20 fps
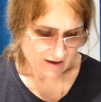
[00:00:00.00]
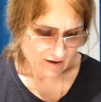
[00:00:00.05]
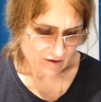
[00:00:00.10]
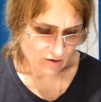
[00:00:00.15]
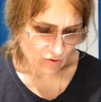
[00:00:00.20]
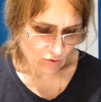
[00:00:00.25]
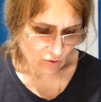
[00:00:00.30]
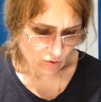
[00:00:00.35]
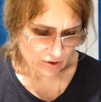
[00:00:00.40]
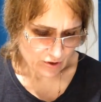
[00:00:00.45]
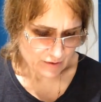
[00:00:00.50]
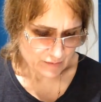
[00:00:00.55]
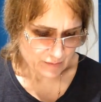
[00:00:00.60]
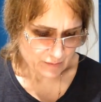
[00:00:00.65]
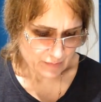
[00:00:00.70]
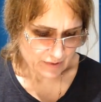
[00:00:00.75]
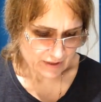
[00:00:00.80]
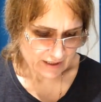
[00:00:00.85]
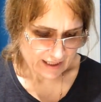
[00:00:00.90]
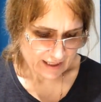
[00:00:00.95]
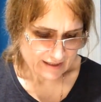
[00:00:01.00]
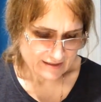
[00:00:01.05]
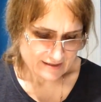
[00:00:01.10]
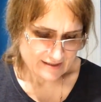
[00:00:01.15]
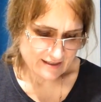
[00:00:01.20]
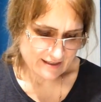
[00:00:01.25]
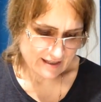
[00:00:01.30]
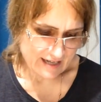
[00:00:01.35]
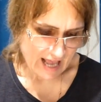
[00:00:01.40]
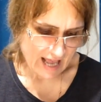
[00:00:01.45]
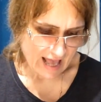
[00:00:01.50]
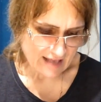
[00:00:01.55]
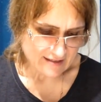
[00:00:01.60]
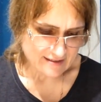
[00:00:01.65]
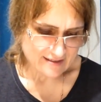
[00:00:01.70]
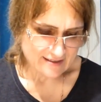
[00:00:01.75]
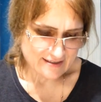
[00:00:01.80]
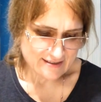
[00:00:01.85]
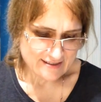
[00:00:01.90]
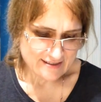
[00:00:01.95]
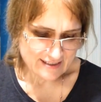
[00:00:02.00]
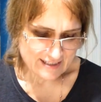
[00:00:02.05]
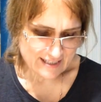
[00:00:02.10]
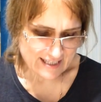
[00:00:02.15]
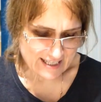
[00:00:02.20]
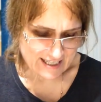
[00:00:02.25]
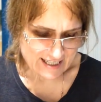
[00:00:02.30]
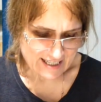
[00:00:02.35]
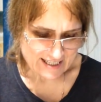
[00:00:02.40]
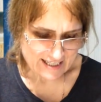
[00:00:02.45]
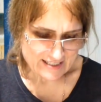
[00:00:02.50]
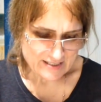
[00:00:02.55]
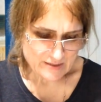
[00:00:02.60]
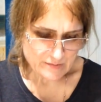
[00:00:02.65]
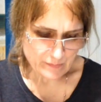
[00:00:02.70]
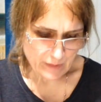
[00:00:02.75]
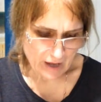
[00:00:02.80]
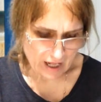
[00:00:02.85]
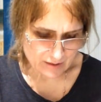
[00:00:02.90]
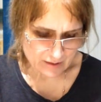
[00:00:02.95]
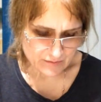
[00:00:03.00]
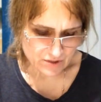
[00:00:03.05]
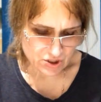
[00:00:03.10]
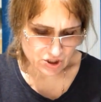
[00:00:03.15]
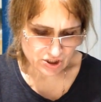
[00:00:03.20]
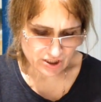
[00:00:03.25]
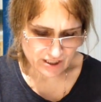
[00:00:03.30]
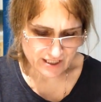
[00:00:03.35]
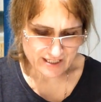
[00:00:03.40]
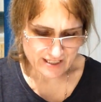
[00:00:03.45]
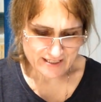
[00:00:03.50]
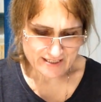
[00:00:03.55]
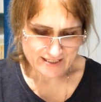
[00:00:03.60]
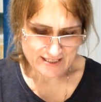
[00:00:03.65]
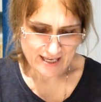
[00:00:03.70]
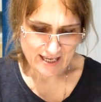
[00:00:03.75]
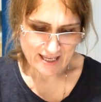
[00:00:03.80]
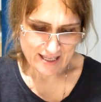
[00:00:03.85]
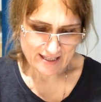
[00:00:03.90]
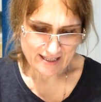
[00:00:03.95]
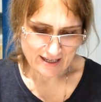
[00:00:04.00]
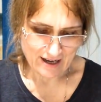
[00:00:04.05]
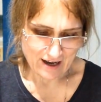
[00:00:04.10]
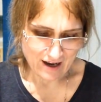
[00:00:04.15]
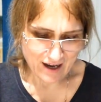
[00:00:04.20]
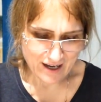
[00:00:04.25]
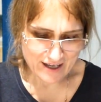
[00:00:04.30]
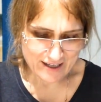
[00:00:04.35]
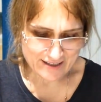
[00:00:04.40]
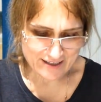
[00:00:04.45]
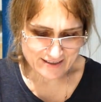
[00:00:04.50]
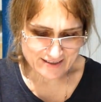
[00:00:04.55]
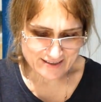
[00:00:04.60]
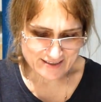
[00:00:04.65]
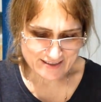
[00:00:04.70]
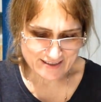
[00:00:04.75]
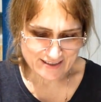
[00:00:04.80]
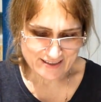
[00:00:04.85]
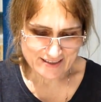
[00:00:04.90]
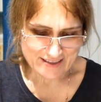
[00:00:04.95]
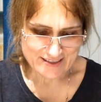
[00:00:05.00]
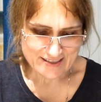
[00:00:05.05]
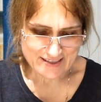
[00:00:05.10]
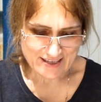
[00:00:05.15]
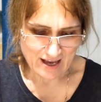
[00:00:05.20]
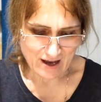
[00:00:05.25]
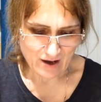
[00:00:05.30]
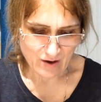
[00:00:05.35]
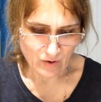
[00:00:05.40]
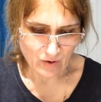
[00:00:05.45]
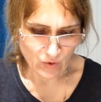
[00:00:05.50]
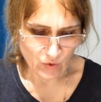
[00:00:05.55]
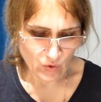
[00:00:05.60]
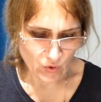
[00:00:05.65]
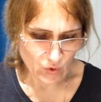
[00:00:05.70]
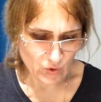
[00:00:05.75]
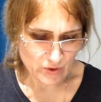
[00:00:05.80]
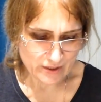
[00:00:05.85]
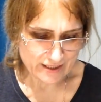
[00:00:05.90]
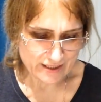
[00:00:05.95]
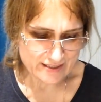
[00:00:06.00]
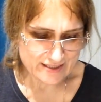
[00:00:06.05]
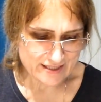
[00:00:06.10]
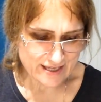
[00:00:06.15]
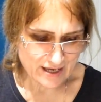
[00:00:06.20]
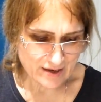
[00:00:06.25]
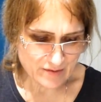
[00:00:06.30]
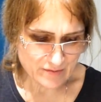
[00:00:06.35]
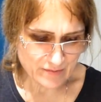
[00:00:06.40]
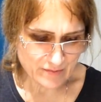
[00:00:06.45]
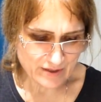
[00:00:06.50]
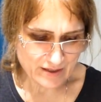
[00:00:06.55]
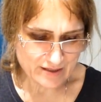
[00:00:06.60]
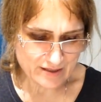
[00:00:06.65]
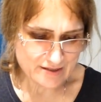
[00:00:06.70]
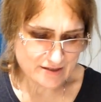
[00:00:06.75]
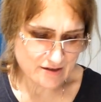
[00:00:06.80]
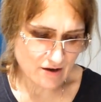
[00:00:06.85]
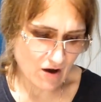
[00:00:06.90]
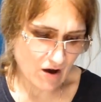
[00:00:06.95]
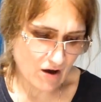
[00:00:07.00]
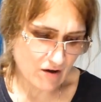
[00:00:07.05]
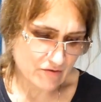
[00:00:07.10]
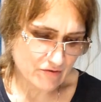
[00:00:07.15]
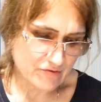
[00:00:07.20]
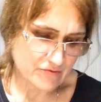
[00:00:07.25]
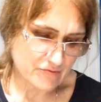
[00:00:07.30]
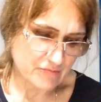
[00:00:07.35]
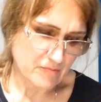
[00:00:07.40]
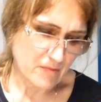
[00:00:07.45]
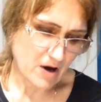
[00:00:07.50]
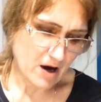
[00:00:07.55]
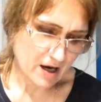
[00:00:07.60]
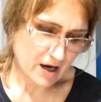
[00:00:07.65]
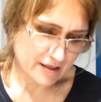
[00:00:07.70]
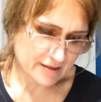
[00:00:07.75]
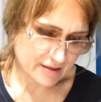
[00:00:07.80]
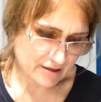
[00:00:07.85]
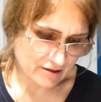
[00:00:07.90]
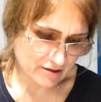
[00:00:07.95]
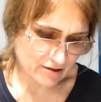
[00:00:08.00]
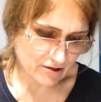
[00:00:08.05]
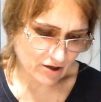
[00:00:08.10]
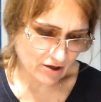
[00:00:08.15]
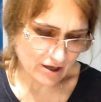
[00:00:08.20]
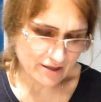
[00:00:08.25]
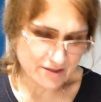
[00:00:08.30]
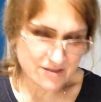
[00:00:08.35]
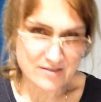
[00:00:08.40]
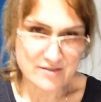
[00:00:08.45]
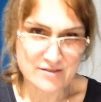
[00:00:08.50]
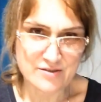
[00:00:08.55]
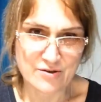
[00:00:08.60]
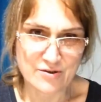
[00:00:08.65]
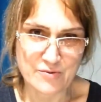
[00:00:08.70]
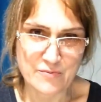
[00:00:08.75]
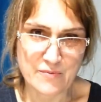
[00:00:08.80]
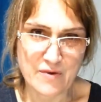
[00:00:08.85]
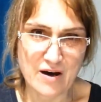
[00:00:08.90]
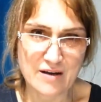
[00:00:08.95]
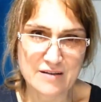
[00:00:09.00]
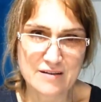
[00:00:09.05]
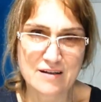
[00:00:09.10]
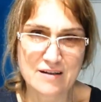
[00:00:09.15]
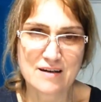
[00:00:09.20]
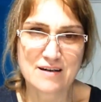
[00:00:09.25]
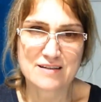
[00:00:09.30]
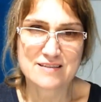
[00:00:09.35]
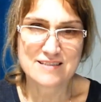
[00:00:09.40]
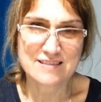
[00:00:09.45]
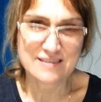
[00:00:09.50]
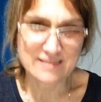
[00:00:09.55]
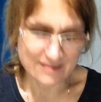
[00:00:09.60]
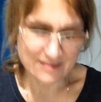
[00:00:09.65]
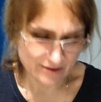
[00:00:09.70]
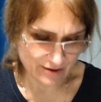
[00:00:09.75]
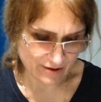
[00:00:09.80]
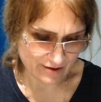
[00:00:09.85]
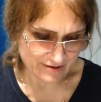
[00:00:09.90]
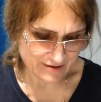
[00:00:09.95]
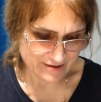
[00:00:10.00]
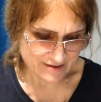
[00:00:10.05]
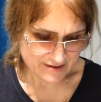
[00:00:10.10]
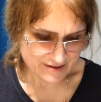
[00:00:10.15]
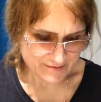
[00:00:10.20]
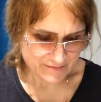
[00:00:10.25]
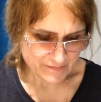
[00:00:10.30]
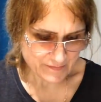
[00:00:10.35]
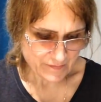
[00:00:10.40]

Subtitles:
Corn plants, grasses, lilies, palm trees, and irises are all examples of monocots or monocotyledons,